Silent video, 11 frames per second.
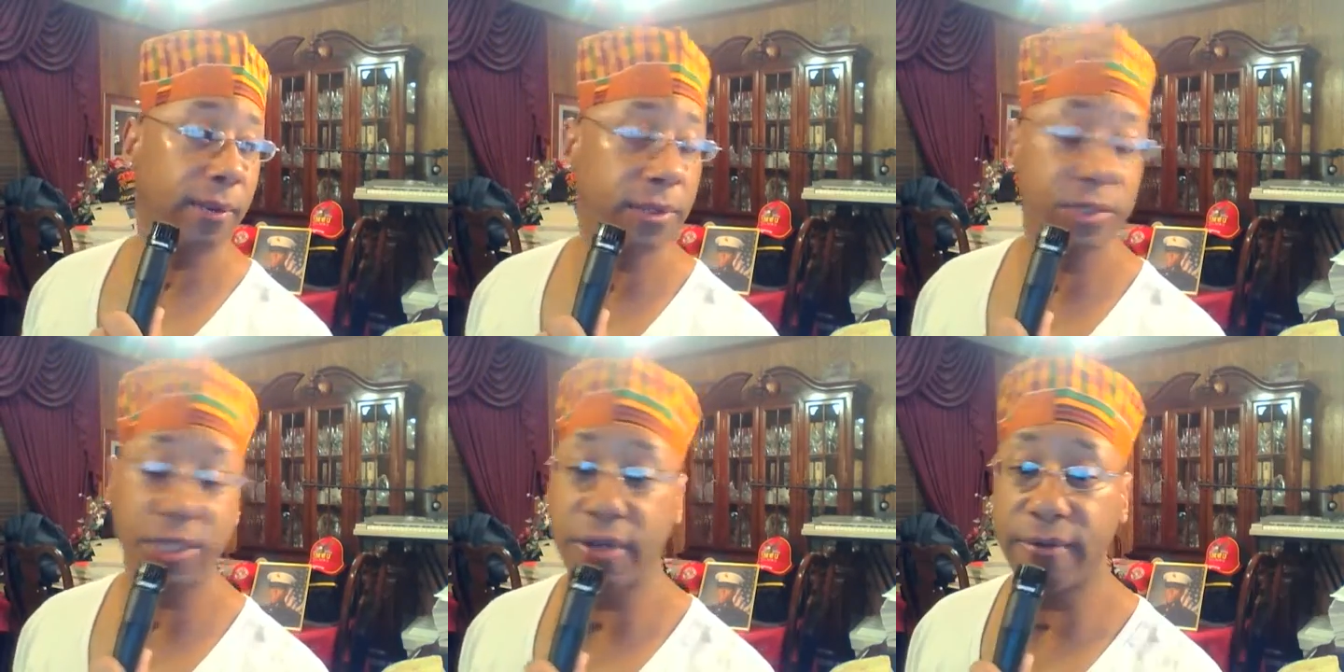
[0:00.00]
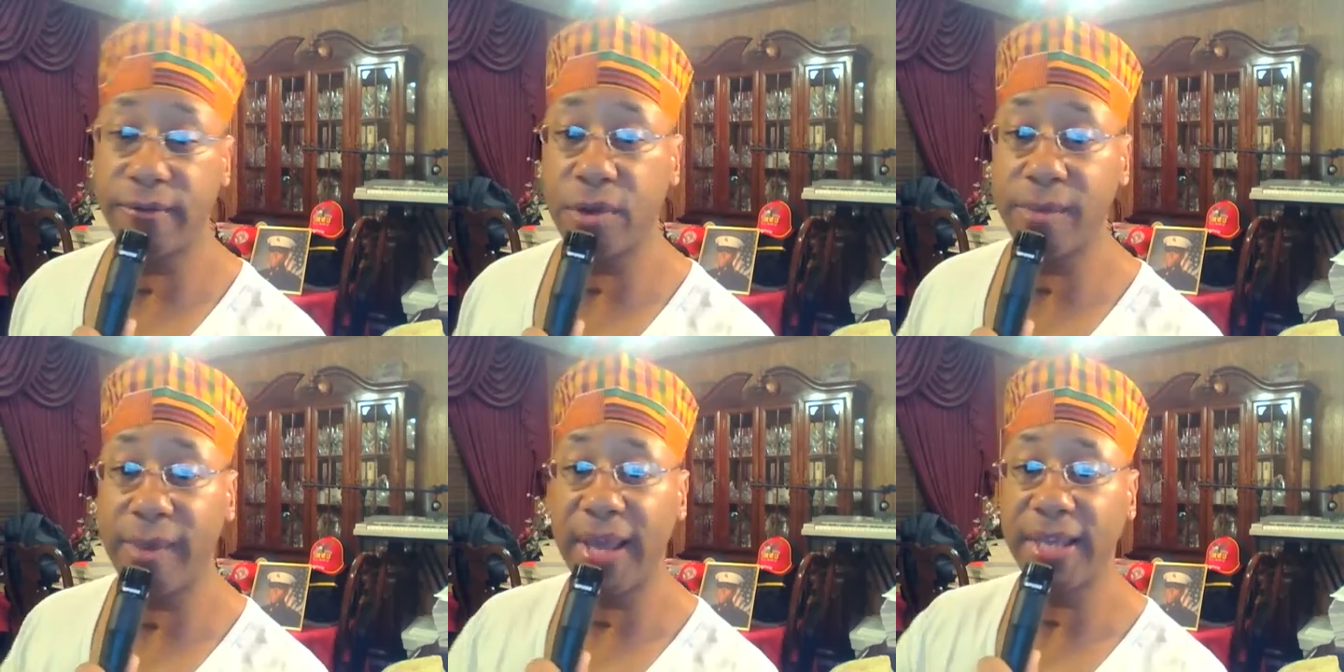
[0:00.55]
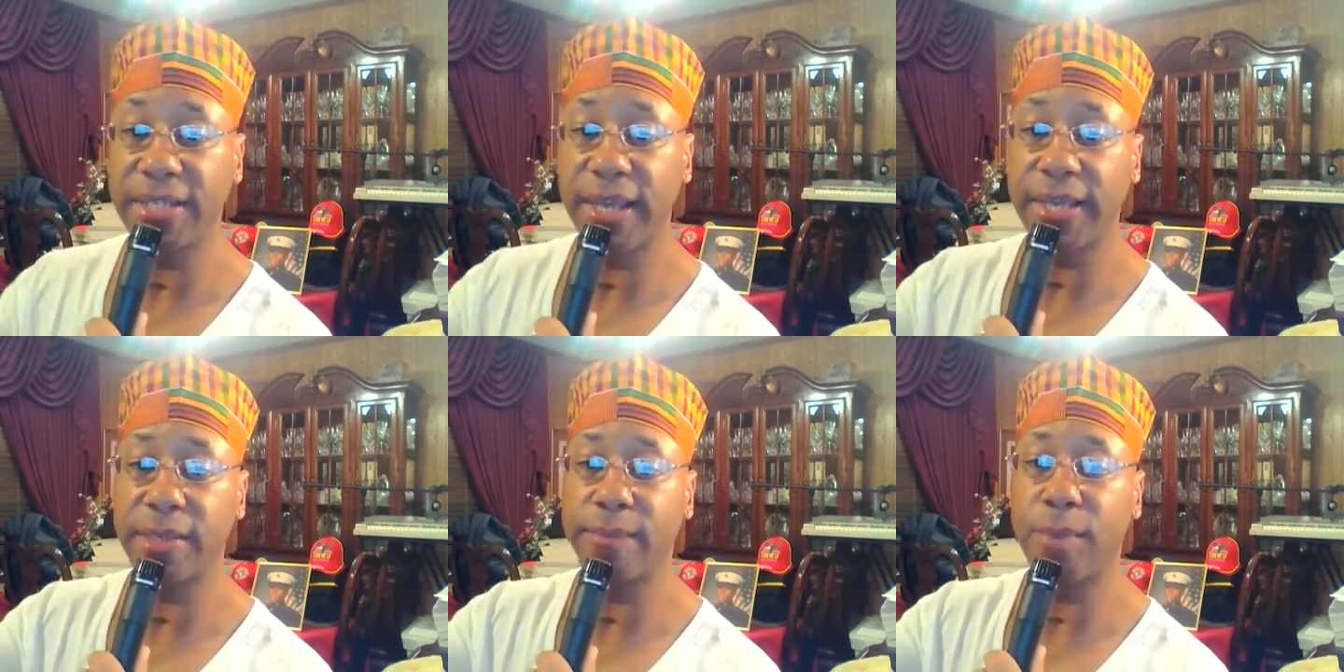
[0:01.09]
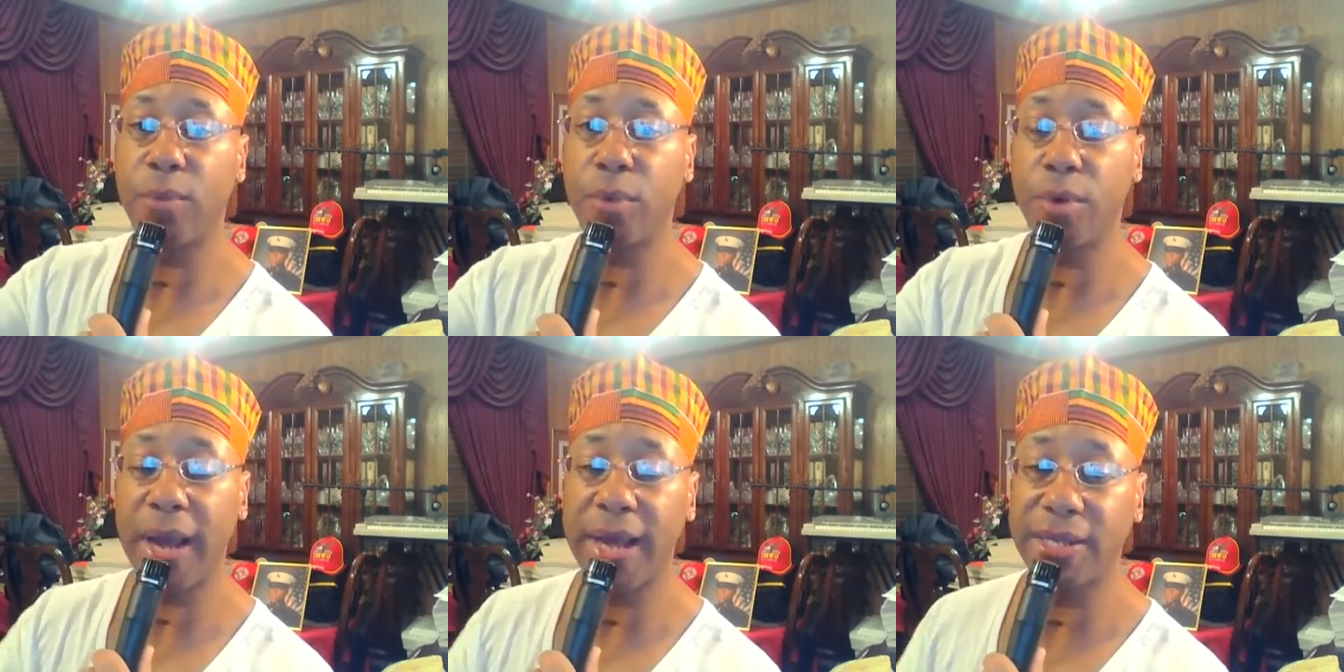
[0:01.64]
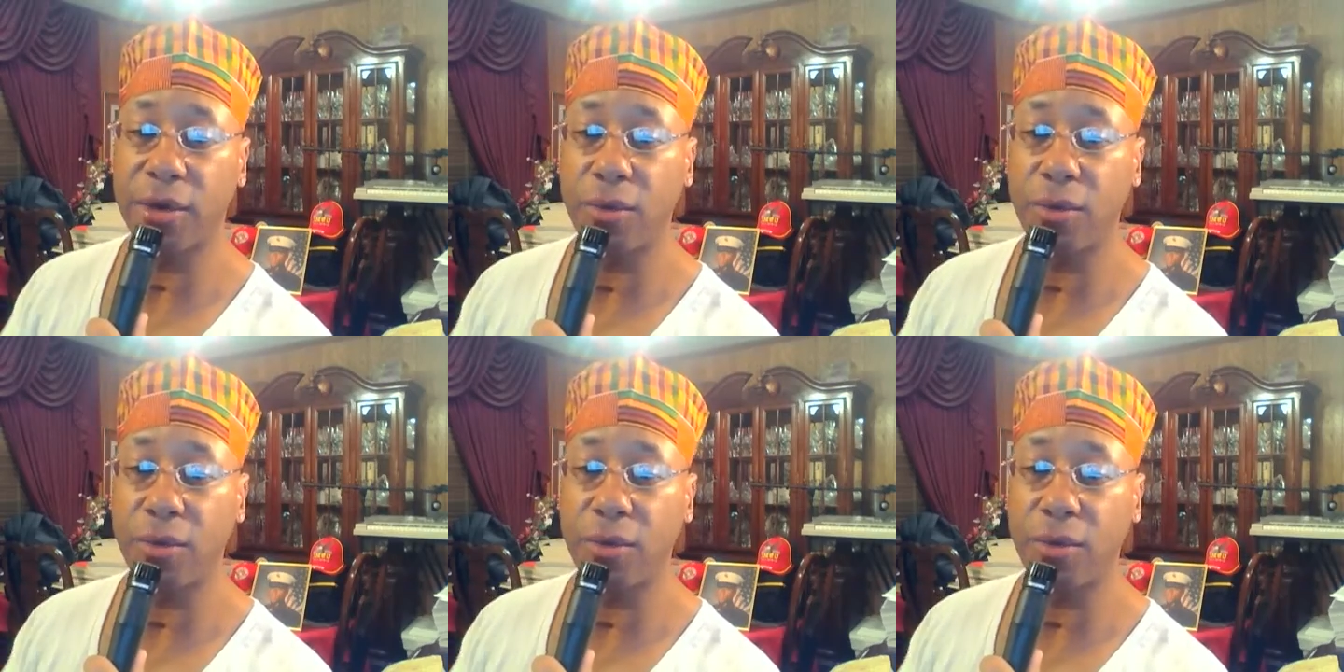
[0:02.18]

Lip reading: I'll continue to further my education, Monroe College,